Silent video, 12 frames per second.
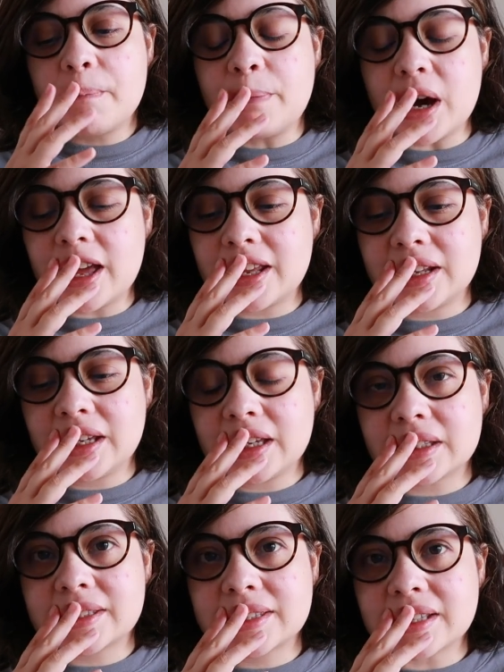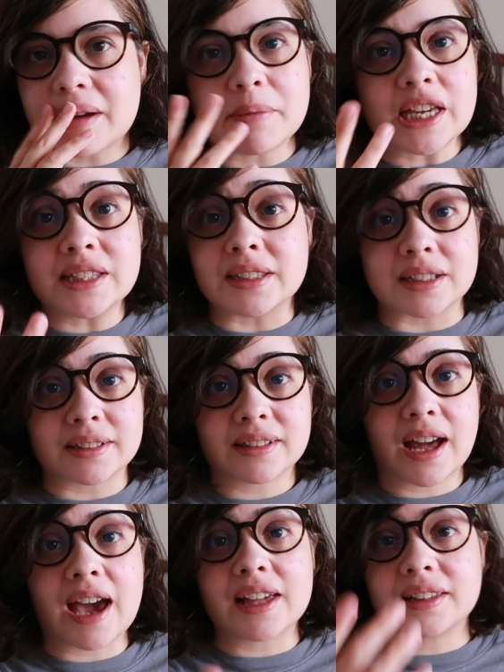But it's amazing.
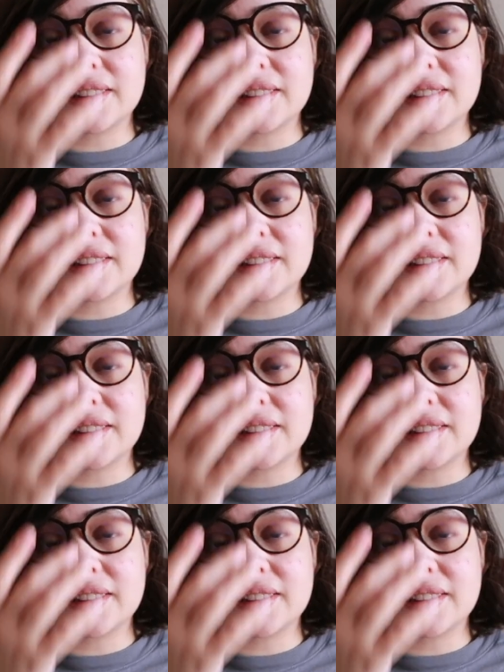I